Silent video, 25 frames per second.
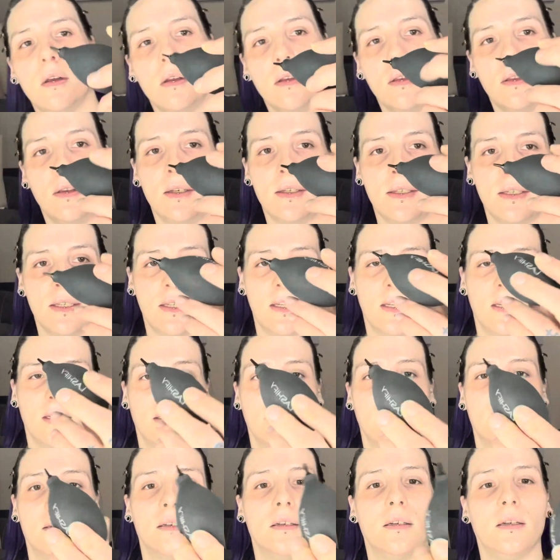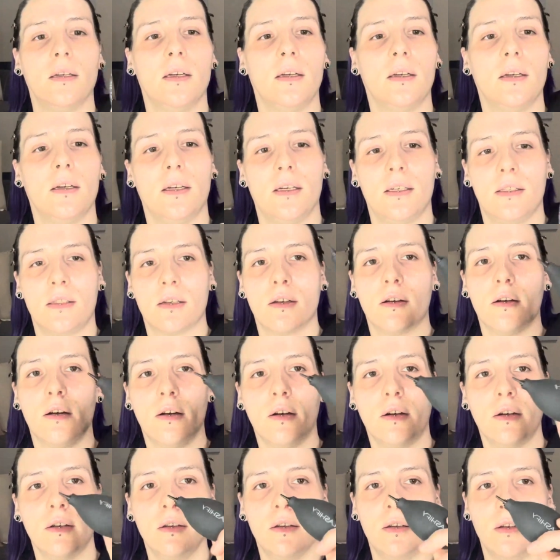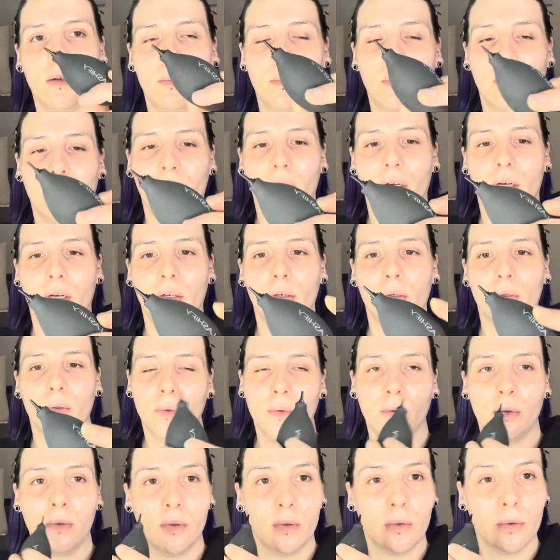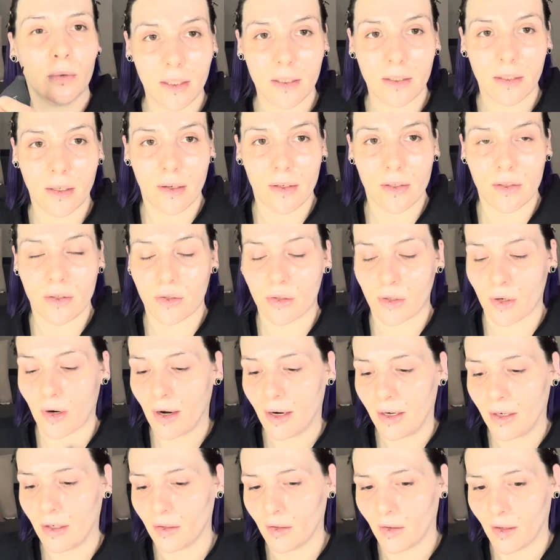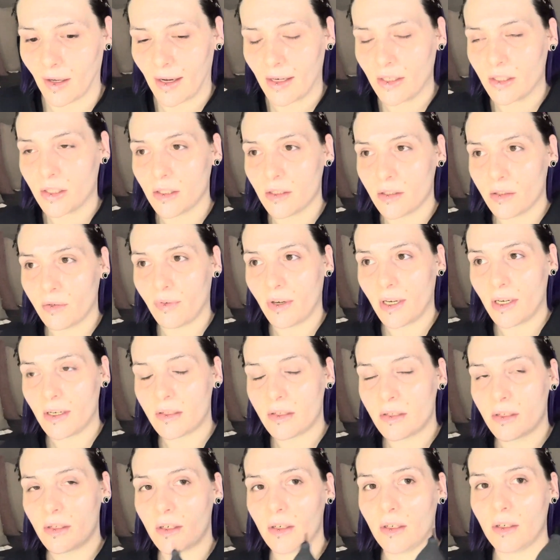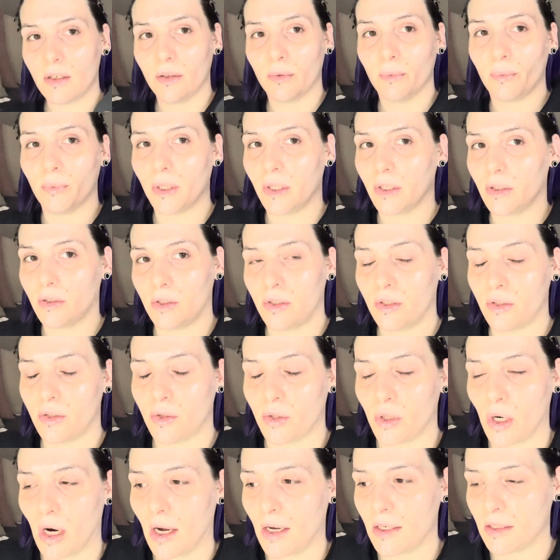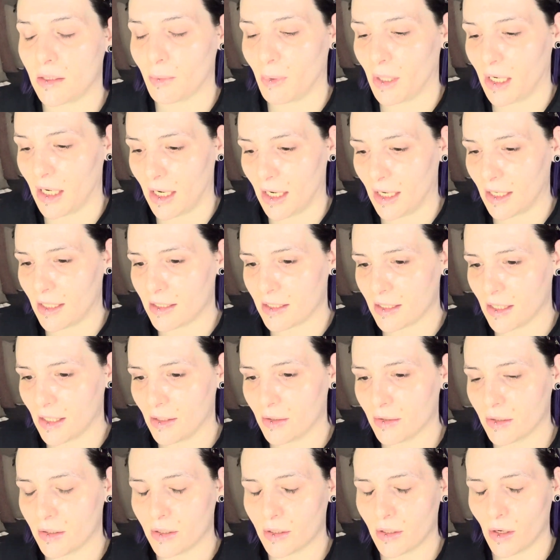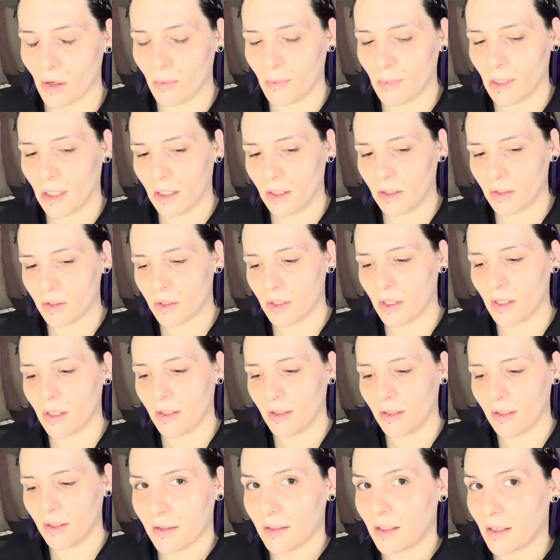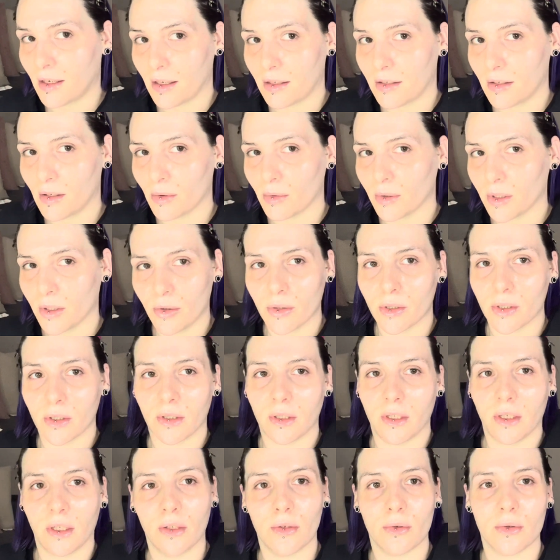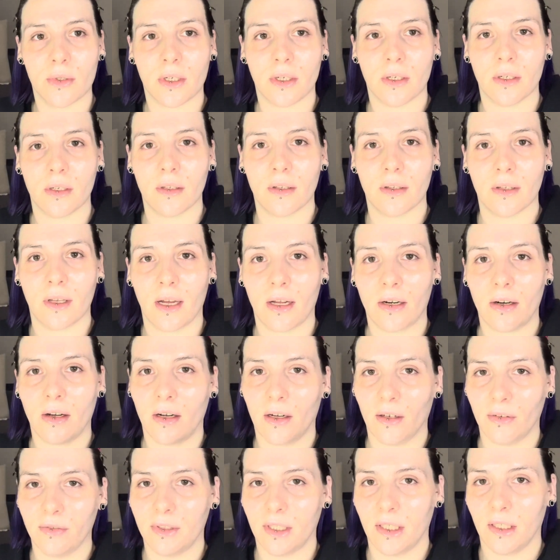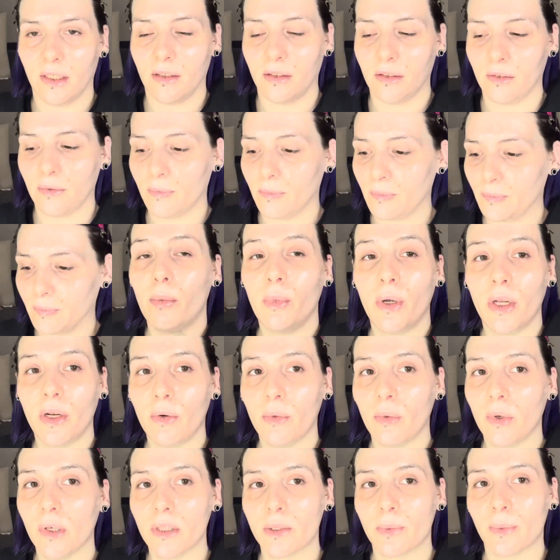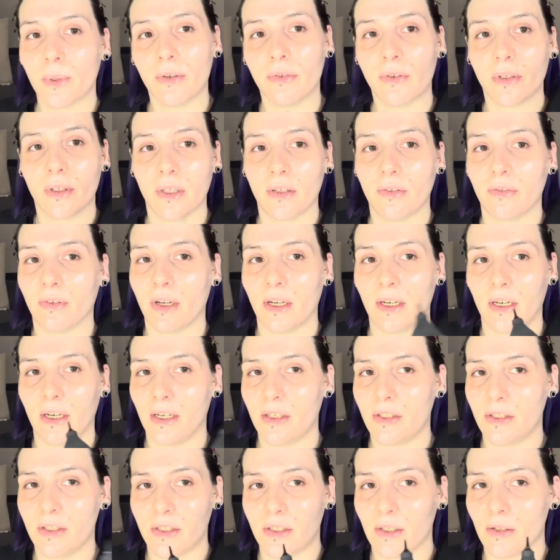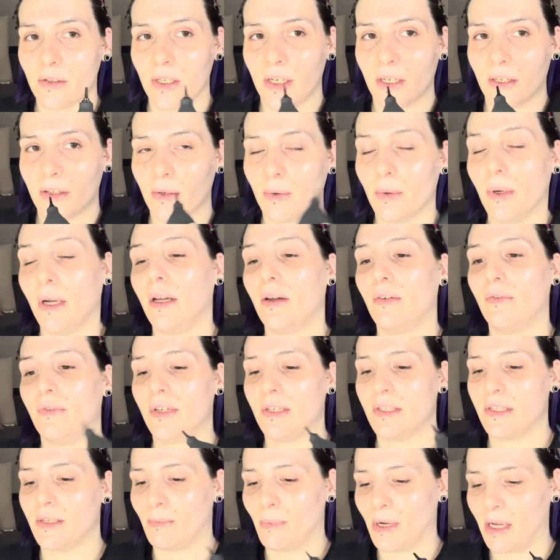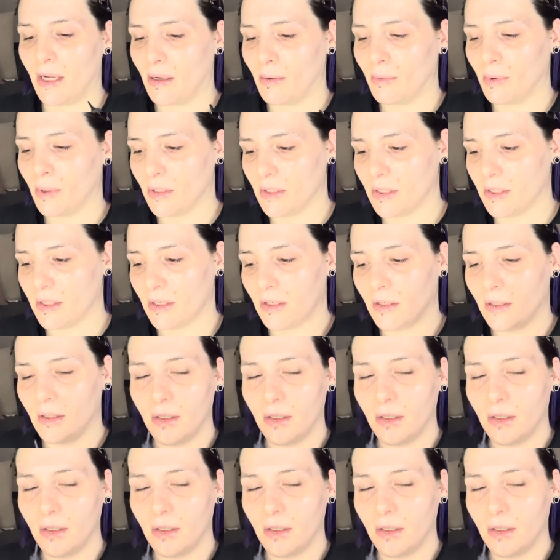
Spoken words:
This thing, it's called the Blow. It does dry your lashes faster, but it just dries my eyes out so much that I don't usually use it that often. I mean, it works perfectly fine. I just don't like the way it feels in my eyeballs.